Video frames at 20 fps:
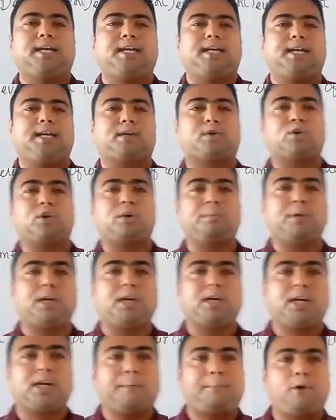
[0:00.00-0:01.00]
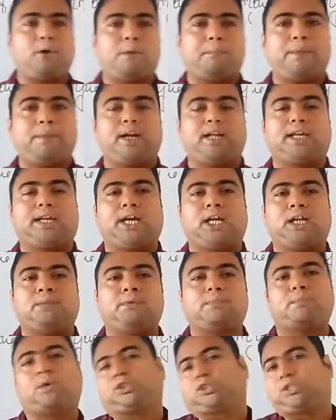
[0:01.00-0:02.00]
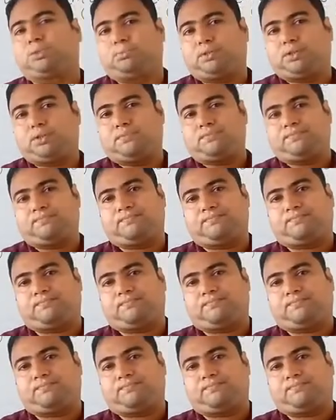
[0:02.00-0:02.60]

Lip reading: economic development can be possible.